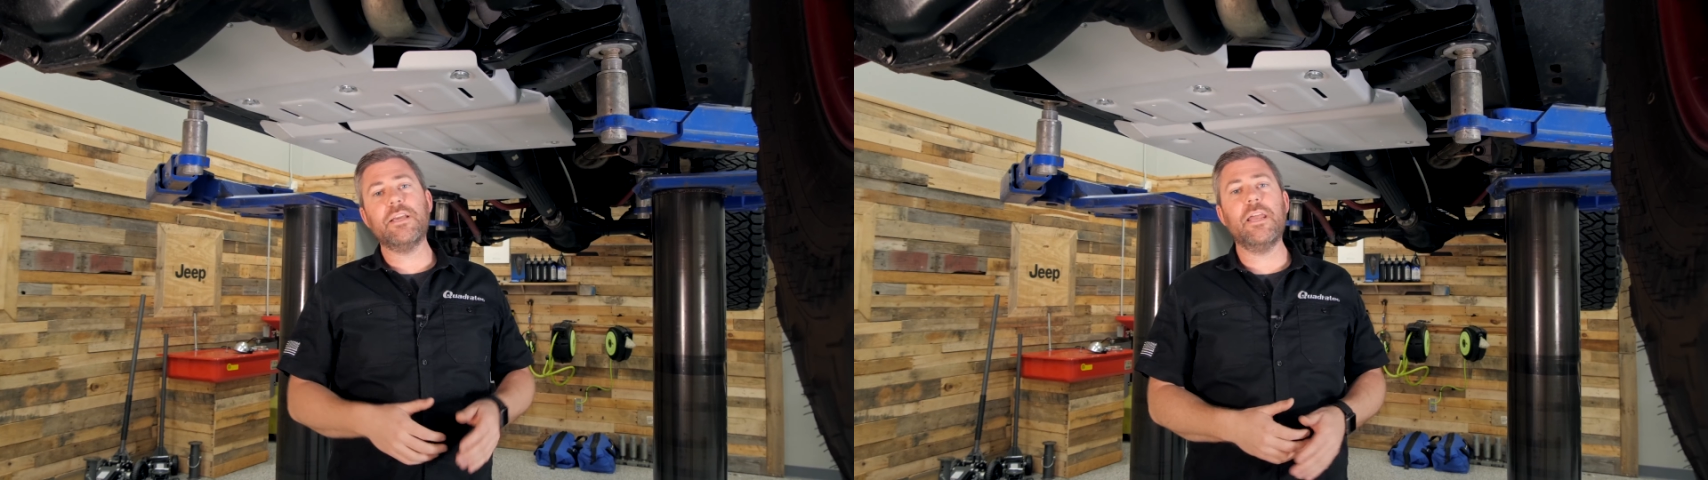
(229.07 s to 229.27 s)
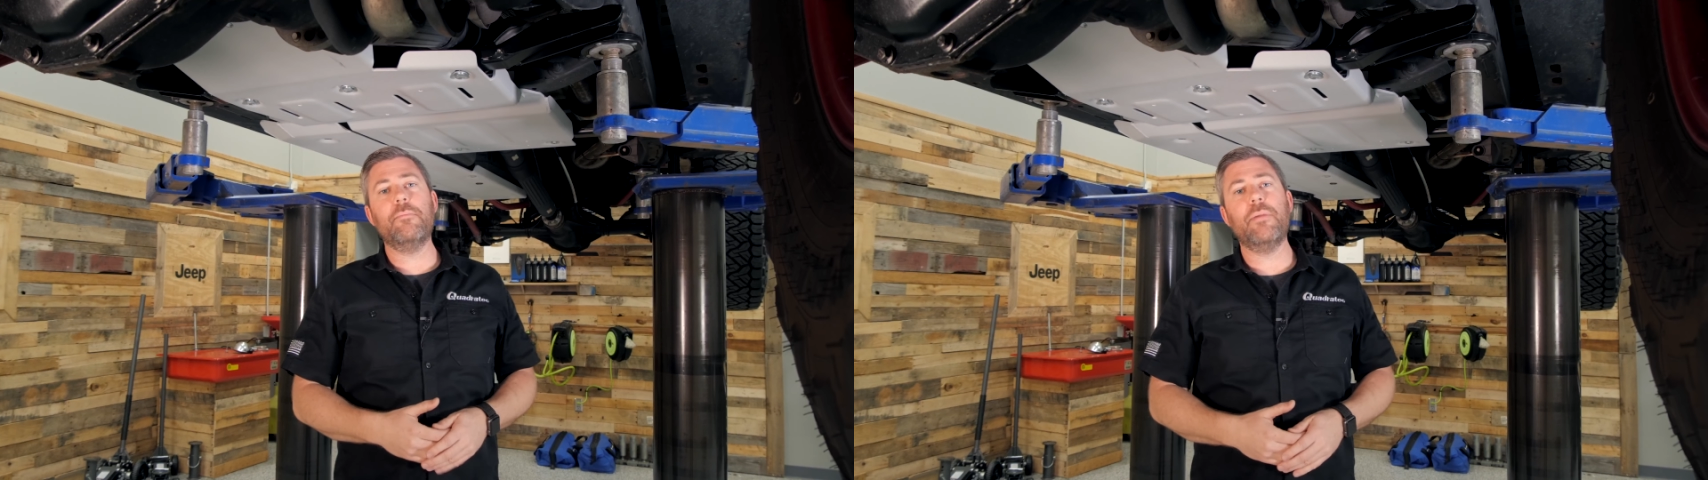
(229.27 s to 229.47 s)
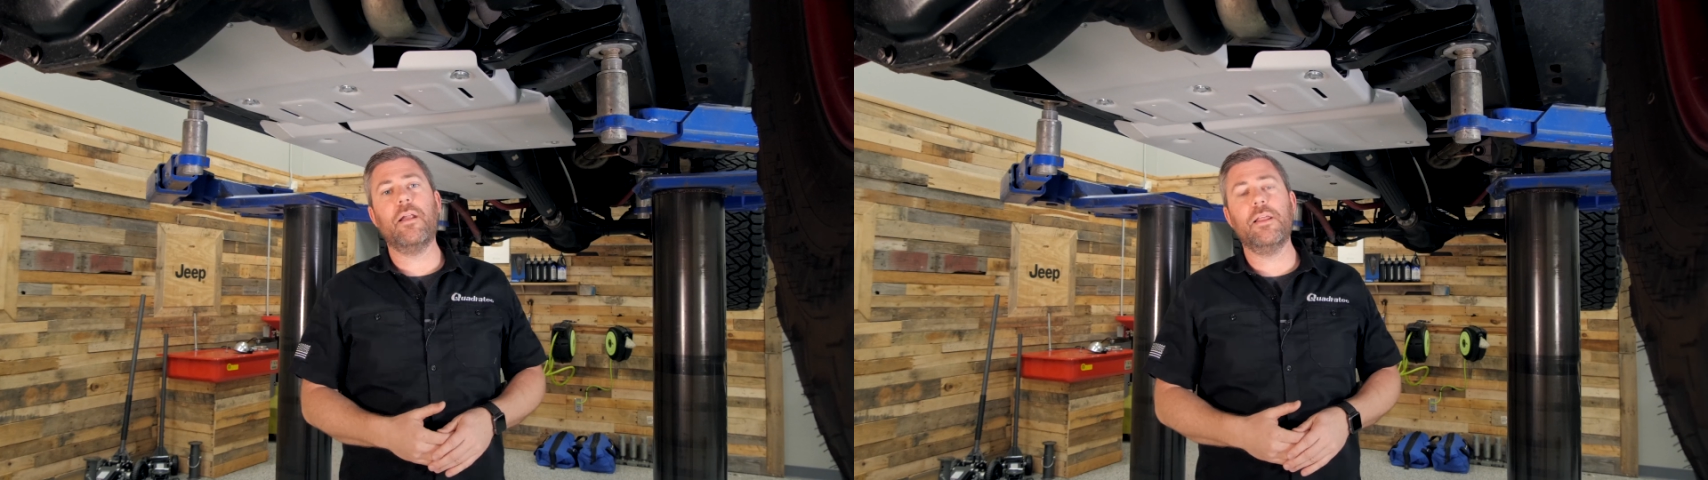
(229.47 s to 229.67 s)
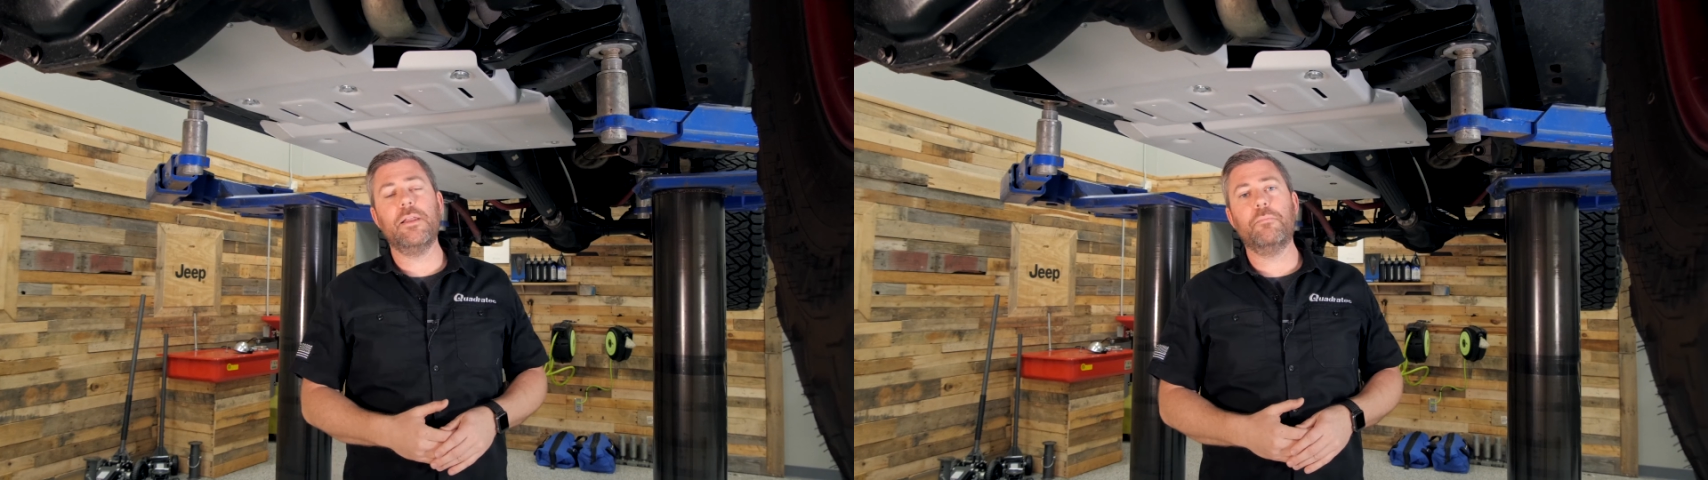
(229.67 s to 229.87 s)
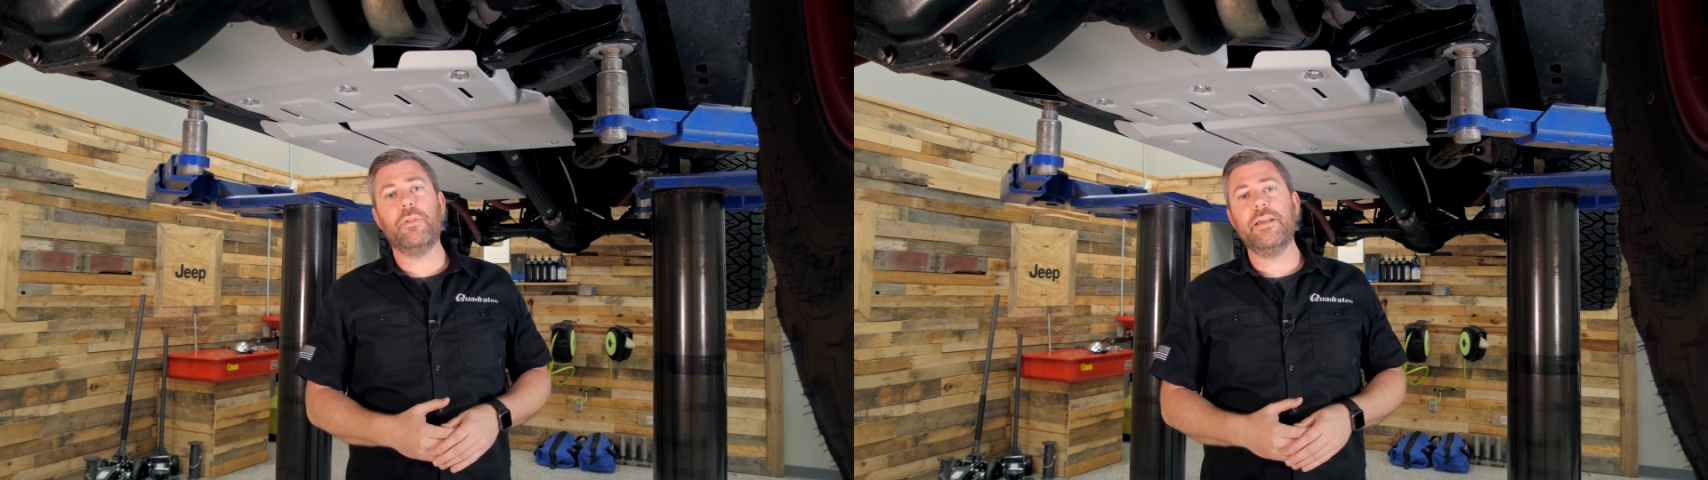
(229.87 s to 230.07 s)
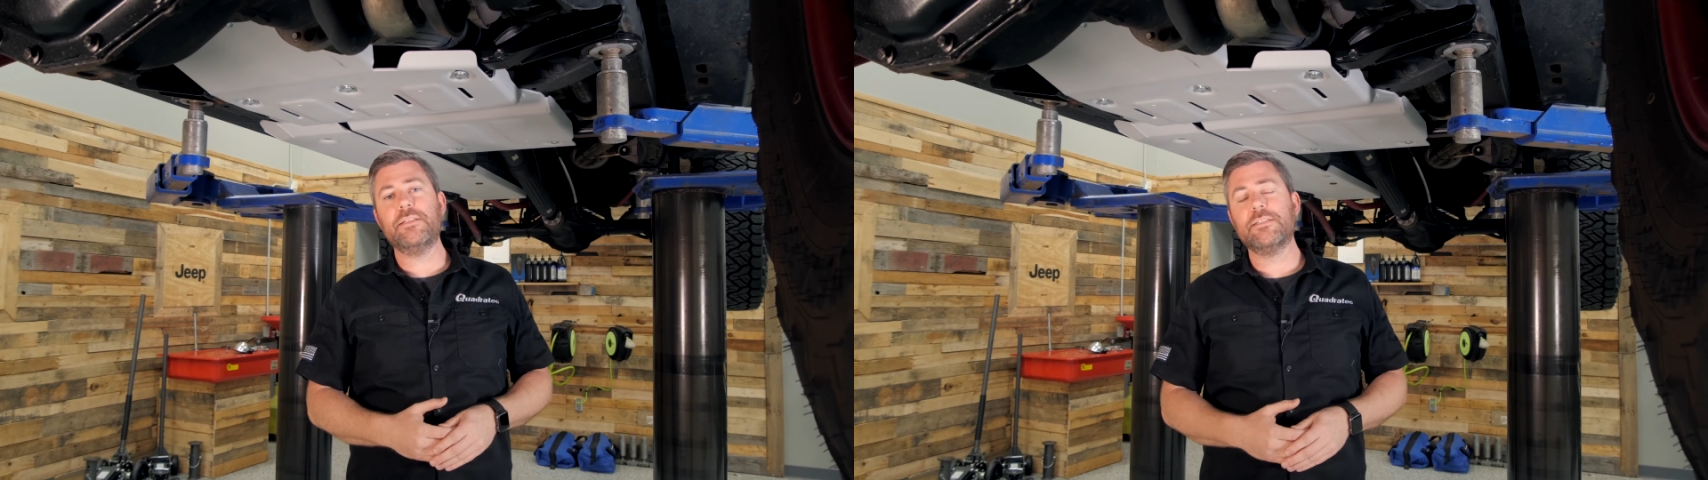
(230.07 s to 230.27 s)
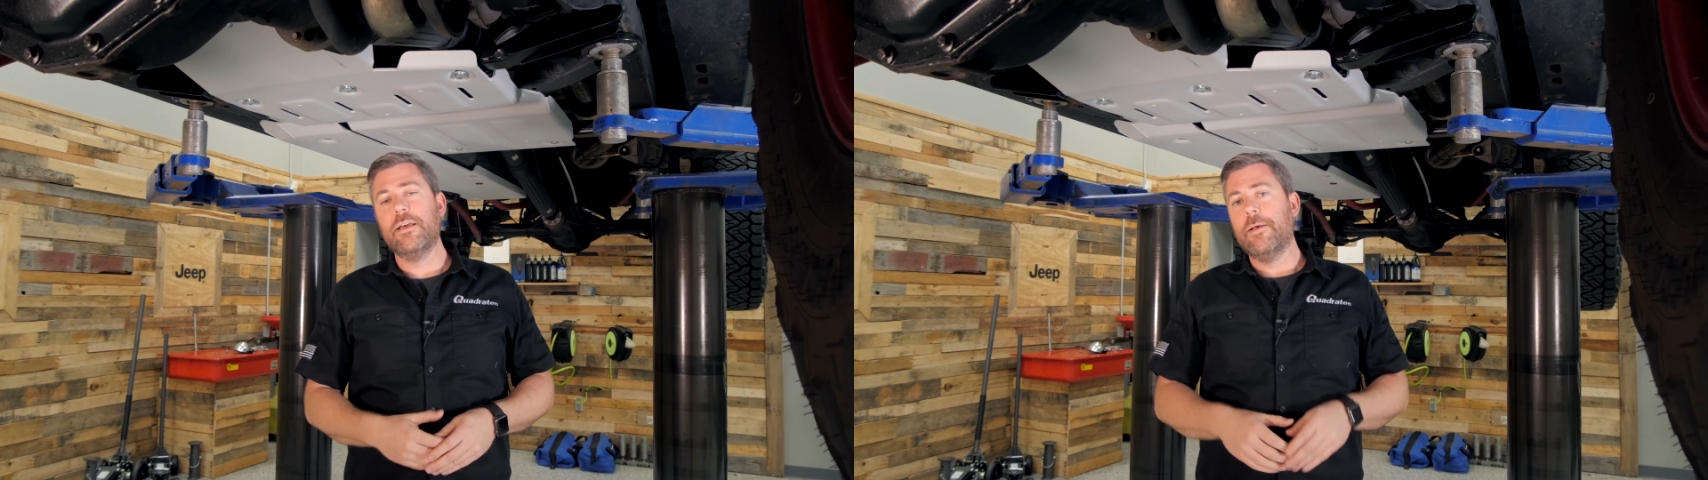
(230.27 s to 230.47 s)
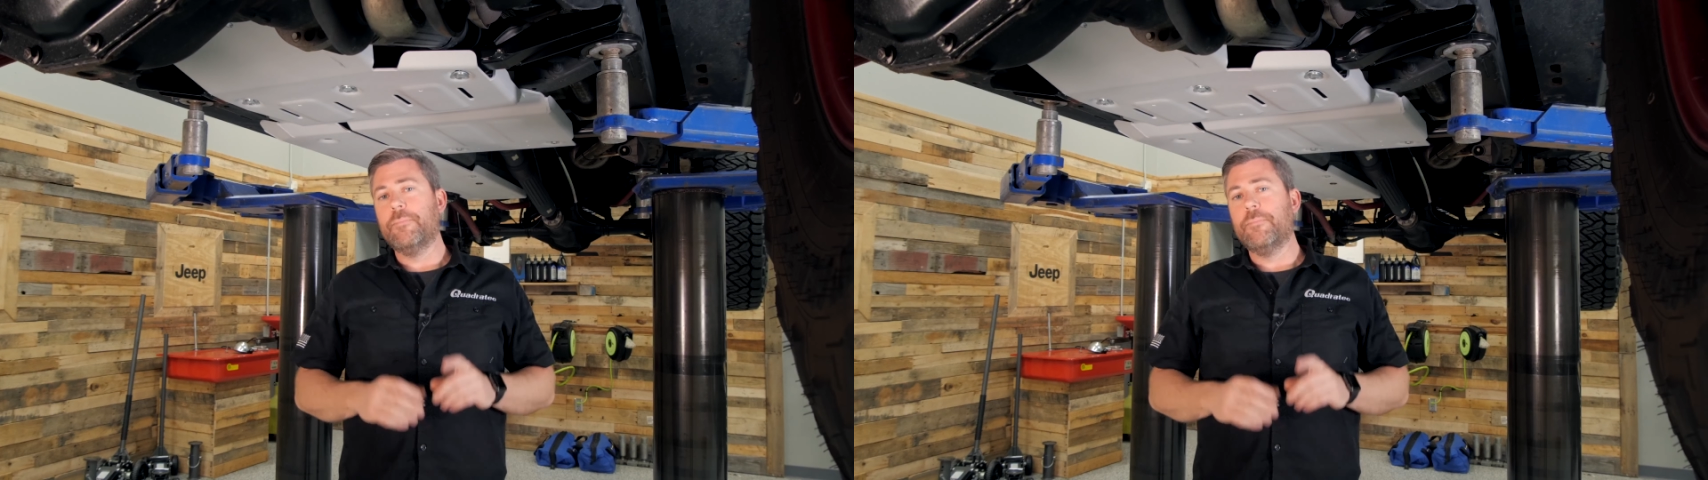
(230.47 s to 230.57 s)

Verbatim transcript: to get it mounted in place.